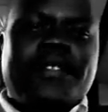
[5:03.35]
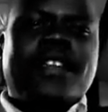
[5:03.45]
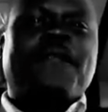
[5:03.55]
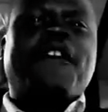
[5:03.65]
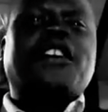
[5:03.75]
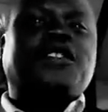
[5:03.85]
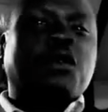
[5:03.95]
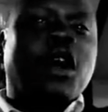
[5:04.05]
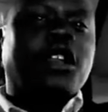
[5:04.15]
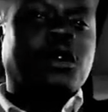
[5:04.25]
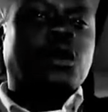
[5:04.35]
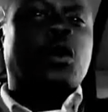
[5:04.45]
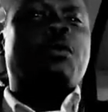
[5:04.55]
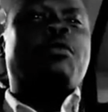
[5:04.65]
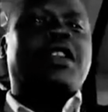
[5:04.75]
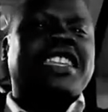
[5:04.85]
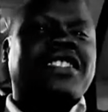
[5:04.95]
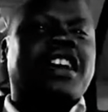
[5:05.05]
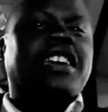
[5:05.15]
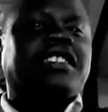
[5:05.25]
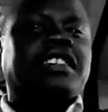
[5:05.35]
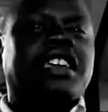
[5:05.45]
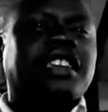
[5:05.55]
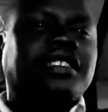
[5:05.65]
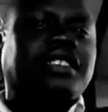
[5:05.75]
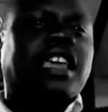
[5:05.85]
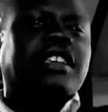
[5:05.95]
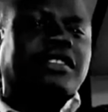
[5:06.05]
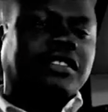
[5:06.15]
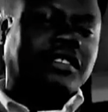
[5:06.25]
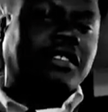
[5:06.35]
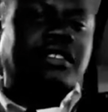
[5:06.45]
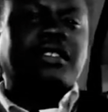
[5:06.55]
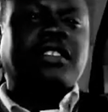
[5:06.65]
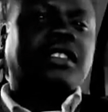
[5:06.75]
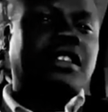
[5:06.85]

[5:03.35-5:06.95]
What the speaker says: The first one who bring the idea says,